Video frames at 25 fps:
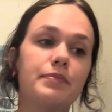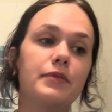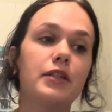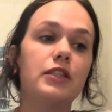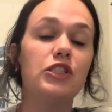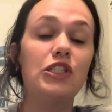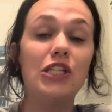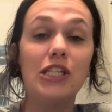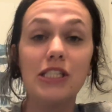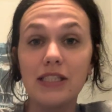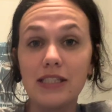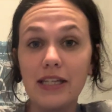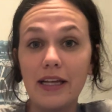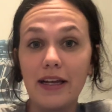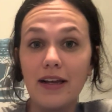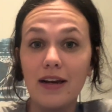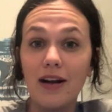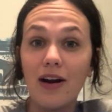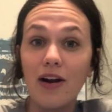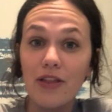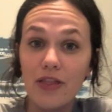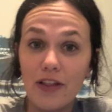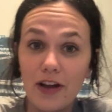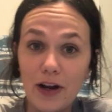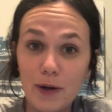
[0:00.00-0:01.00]
Just like in
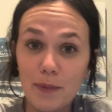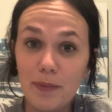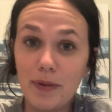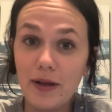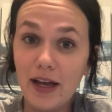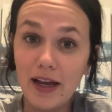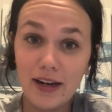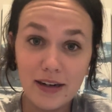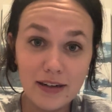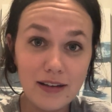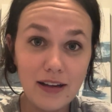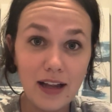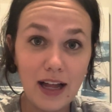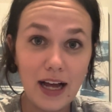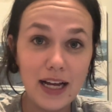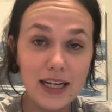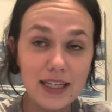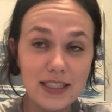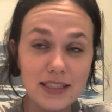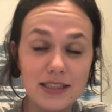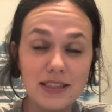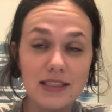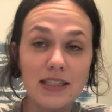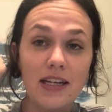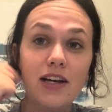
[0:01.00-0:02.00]
our therapy ed
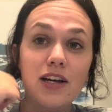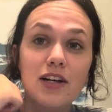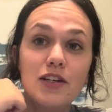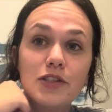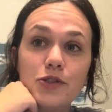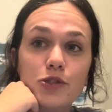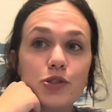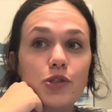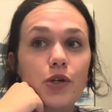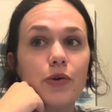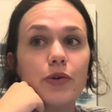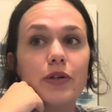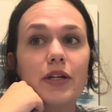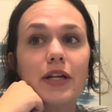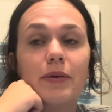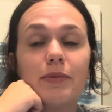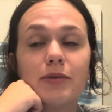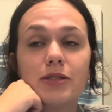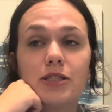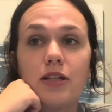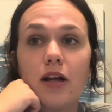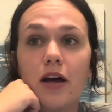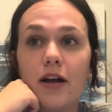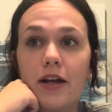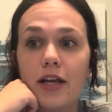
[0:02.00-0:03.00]
class, Tony
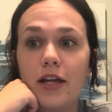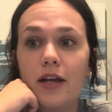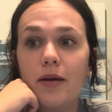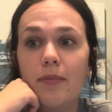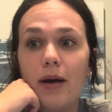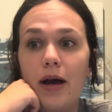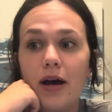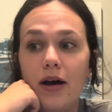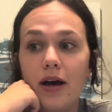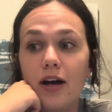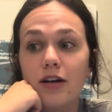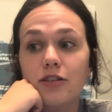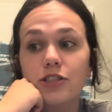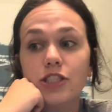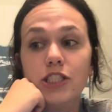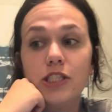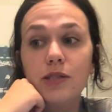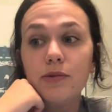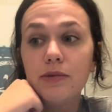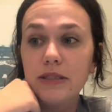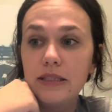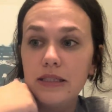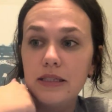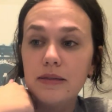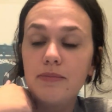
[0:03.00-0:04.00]
was talking about how she
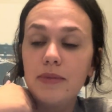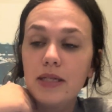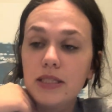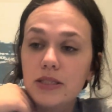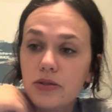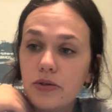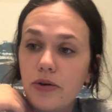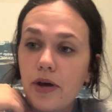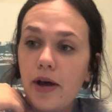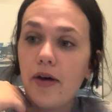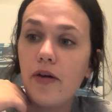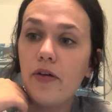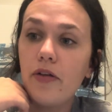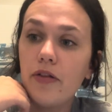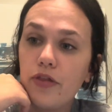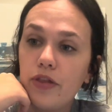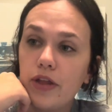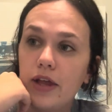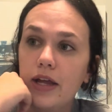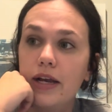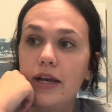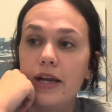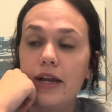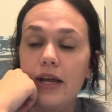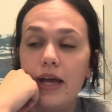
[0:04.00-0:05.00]
was in mental health
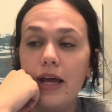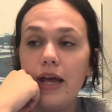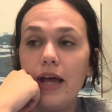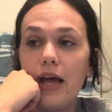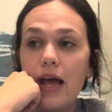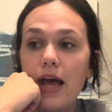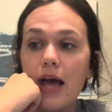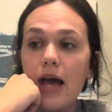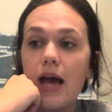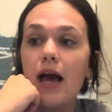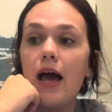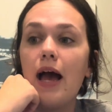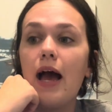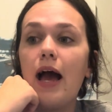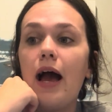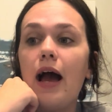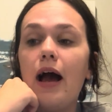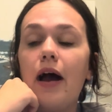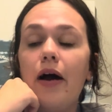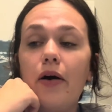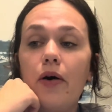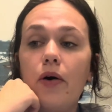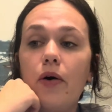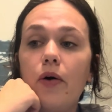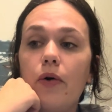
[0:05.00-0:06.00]
and
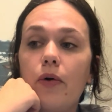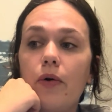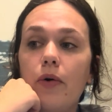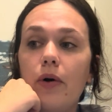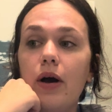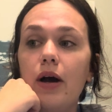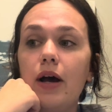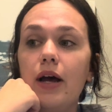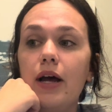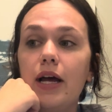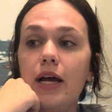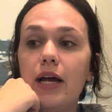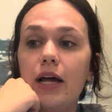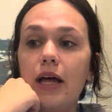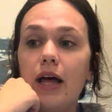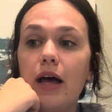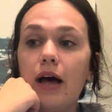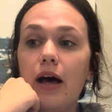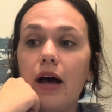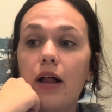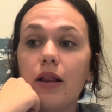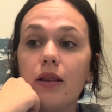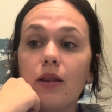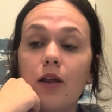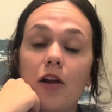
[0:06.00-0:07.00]
how
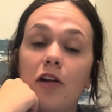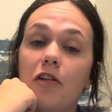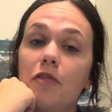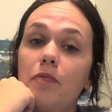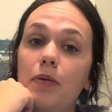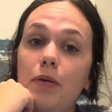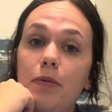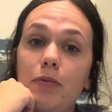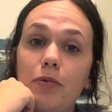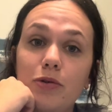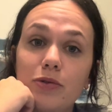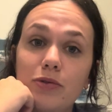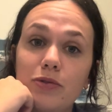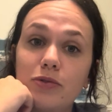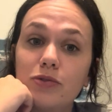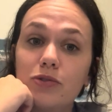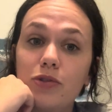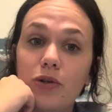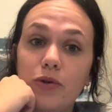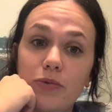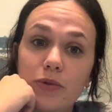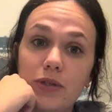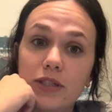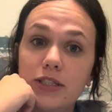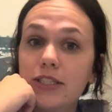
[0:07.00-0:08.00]
a lot of people
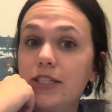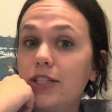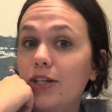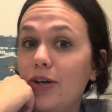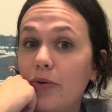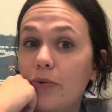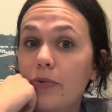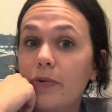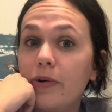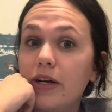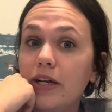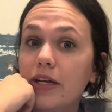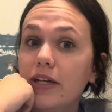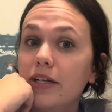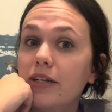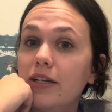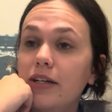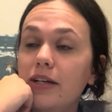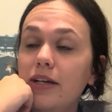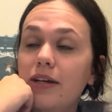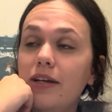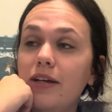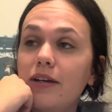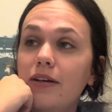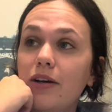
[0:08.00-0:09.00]
don't really know what
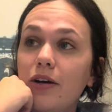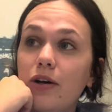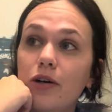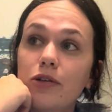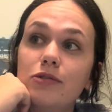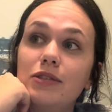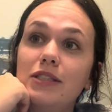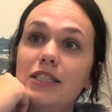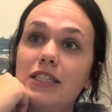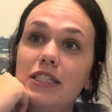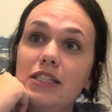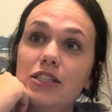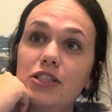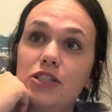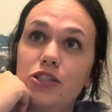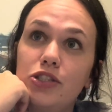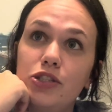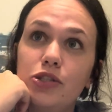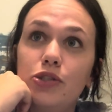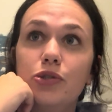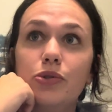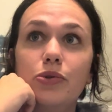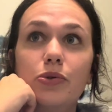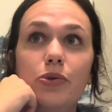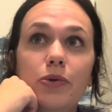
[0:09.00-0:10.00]
OTs
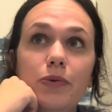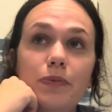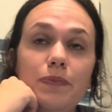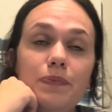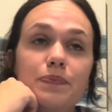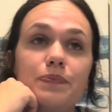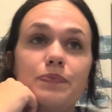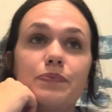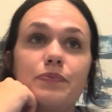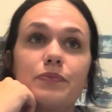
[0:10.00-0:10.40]
do.